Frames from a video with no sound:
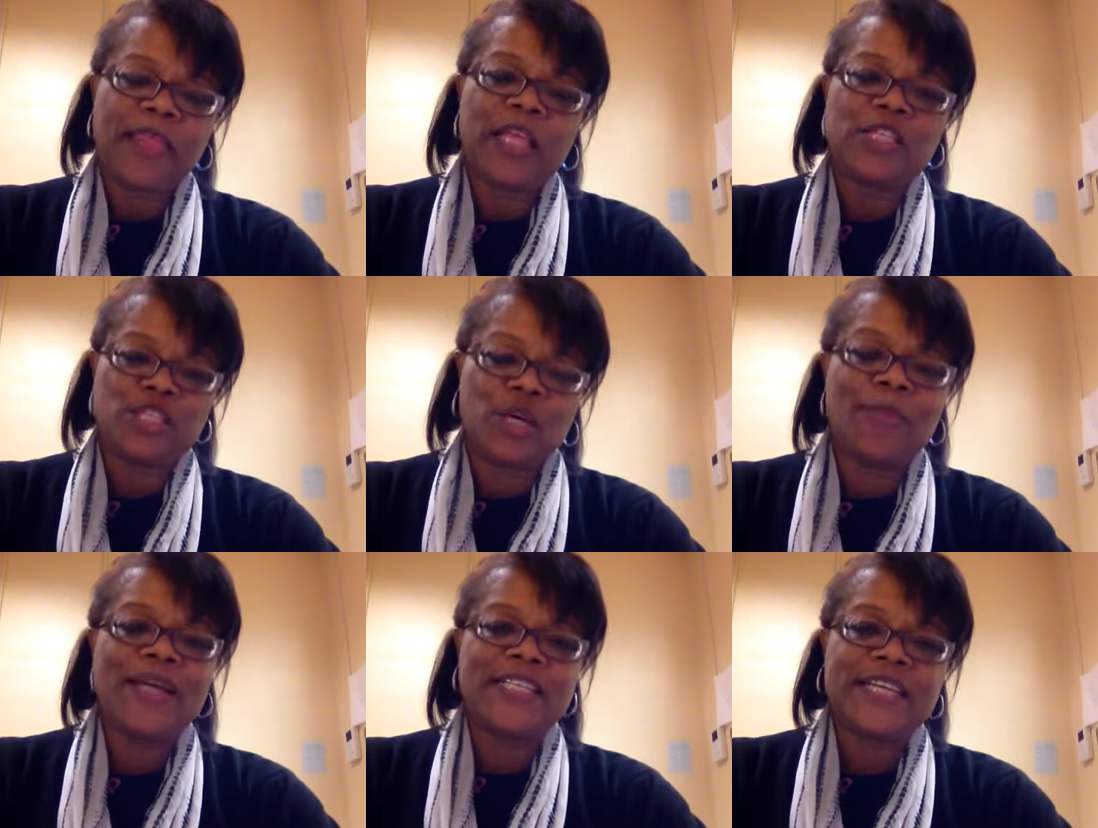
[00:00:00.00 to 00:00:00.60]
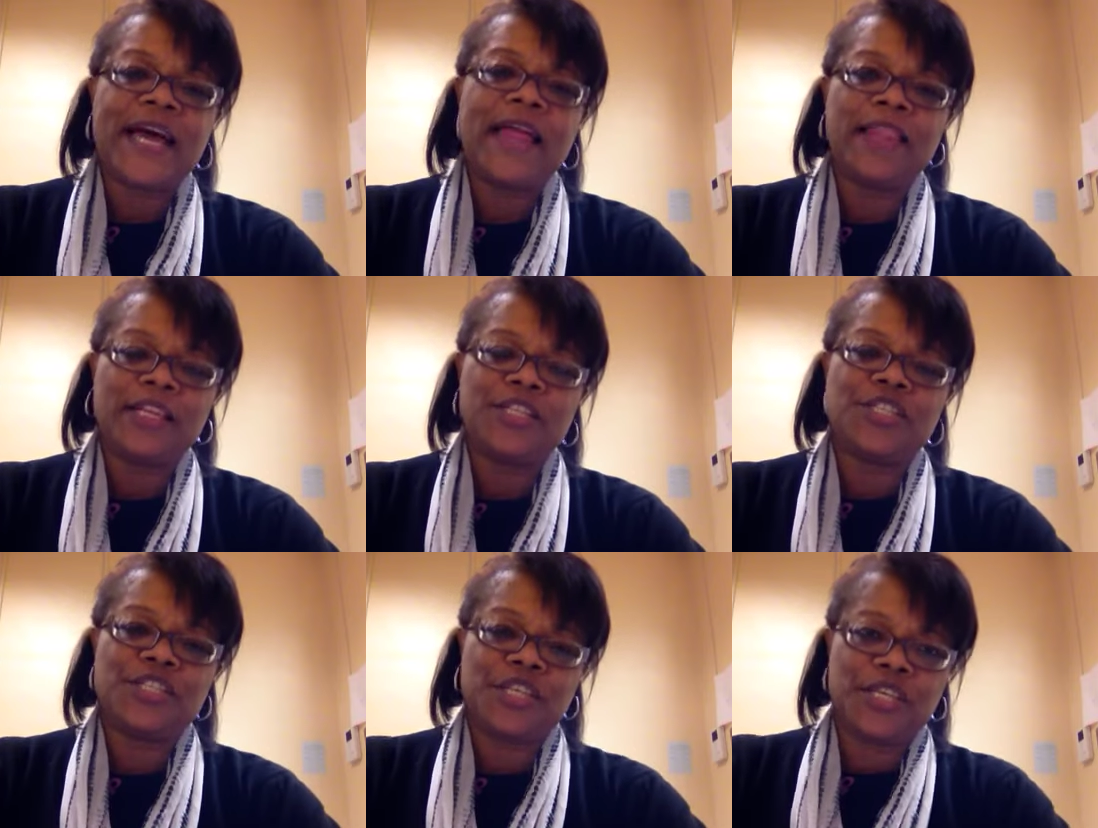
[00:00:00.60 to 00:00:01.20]
So my
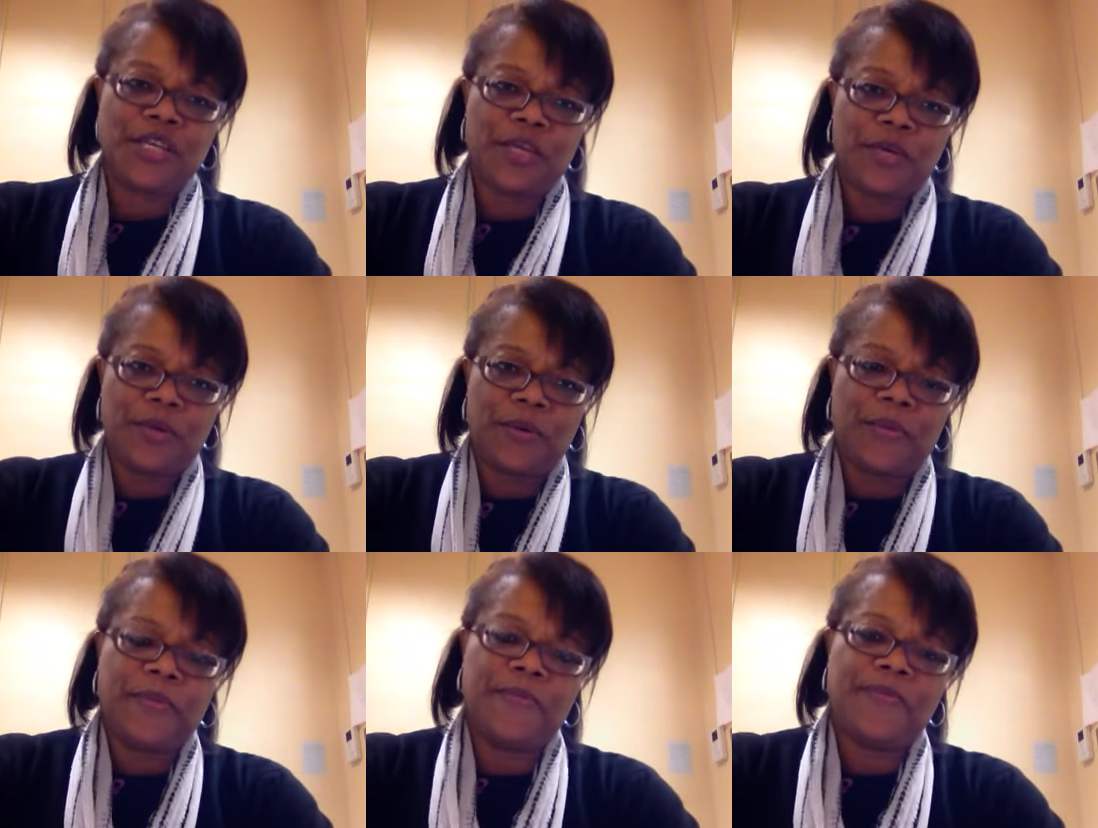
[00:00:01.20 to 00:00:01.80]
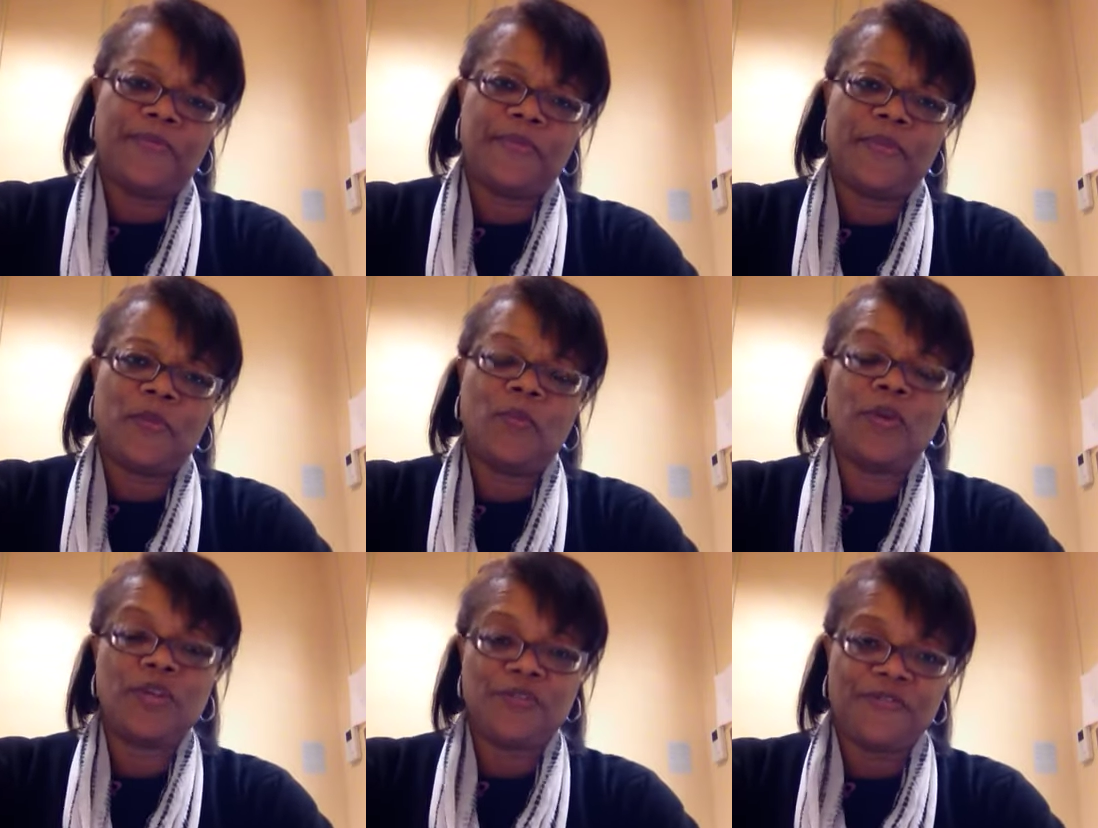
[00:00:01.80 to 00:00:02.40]
challenge to you,
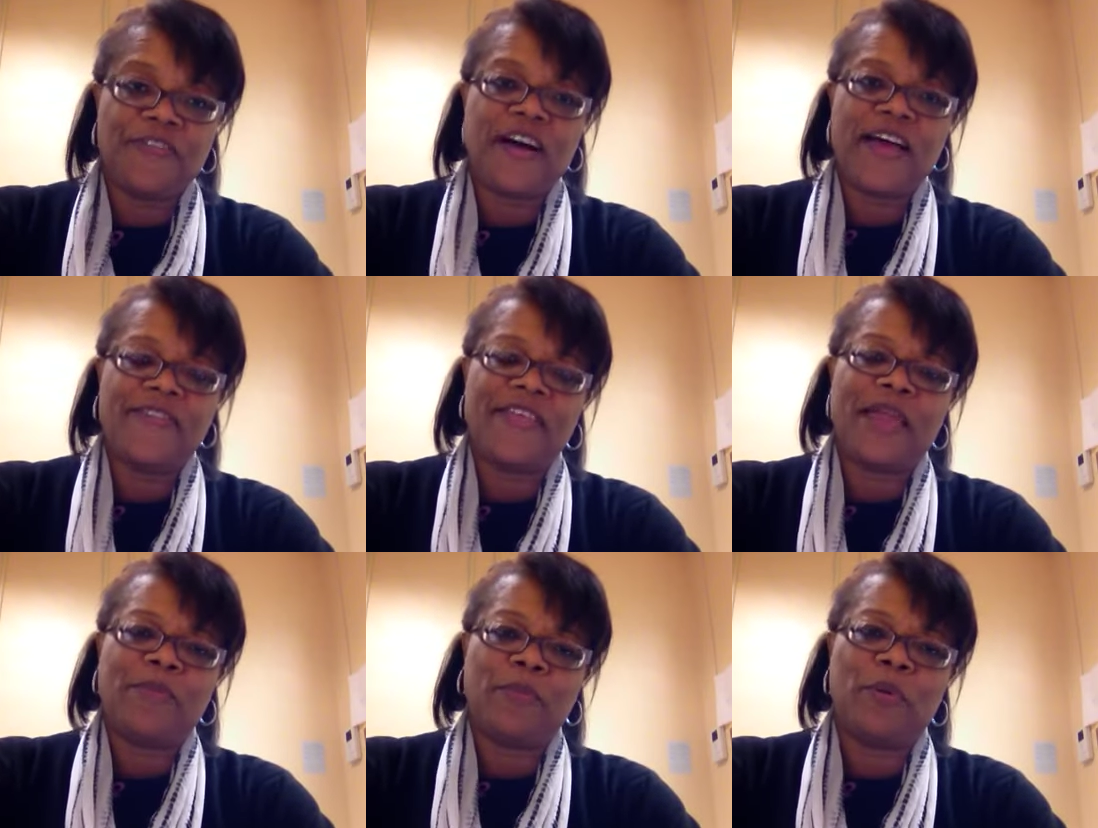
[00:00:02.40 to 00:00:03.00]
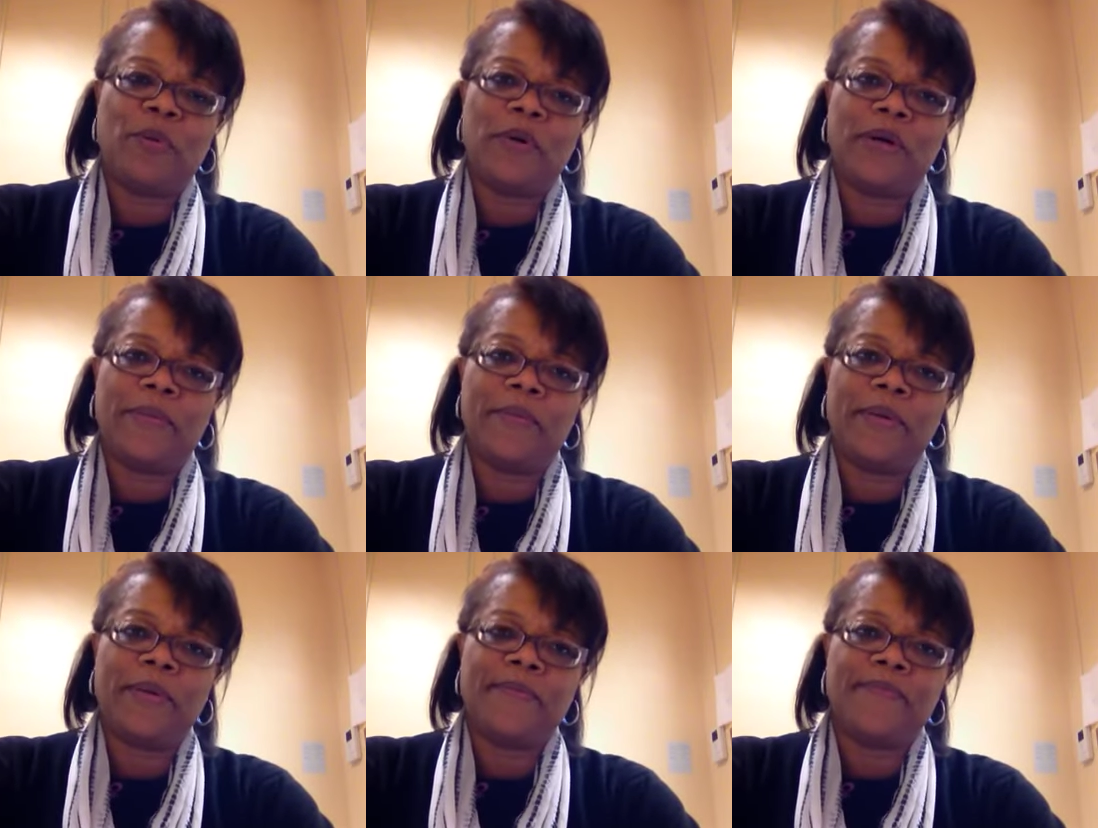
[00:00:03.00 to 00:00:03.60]
when you find that poem,